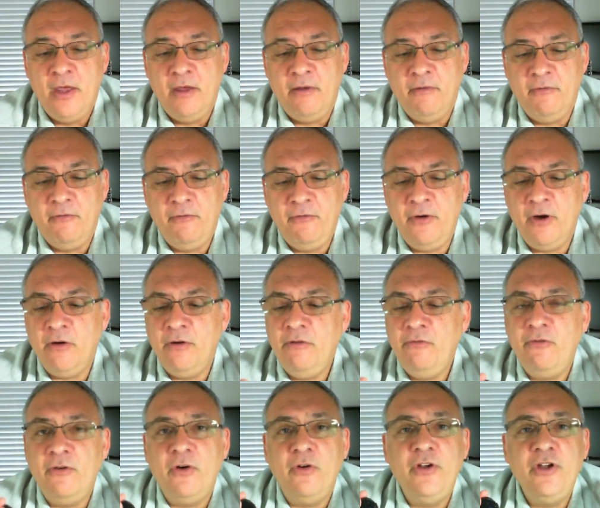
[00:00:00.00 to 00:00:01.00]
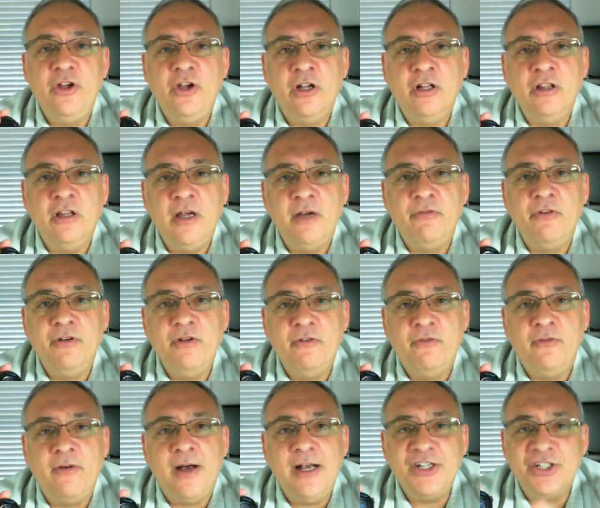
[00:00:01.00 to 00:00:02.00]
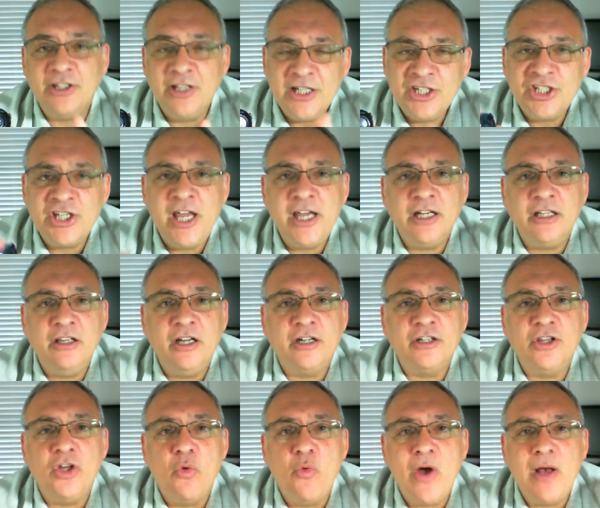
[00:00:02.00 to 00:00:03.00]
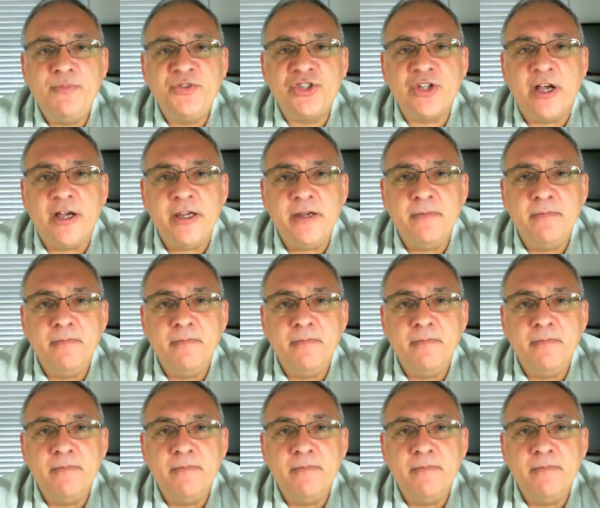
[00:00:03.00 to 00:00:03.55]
Very, very clever device. Let's take a look at the website.